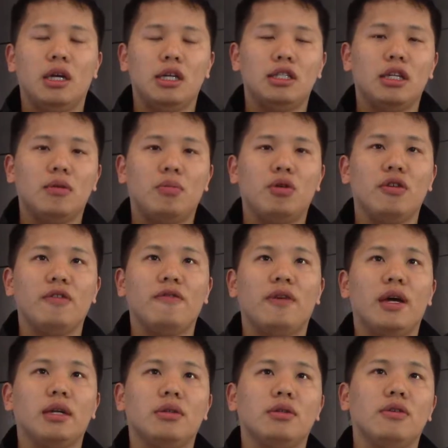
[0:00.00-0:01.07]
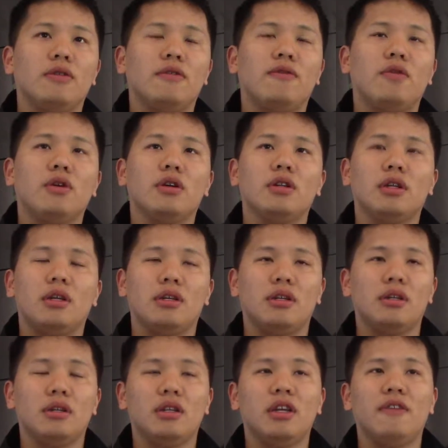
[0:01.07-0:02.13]
an important factor for the
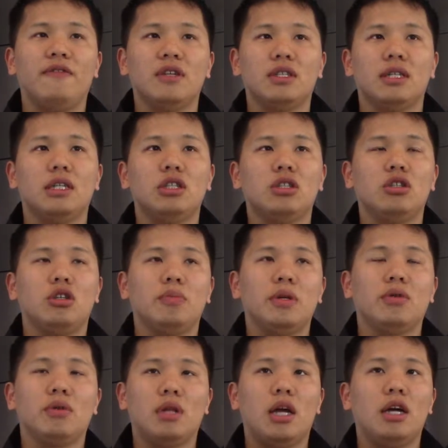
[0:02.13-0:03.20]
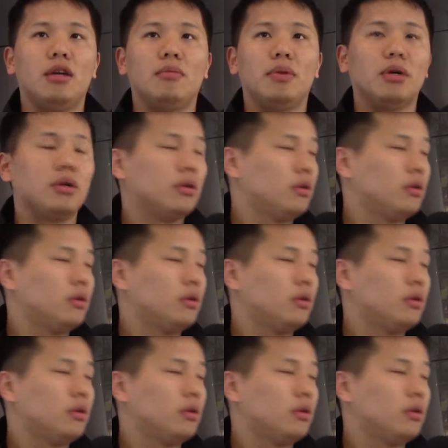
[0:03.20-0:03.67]
fixation to be reliable.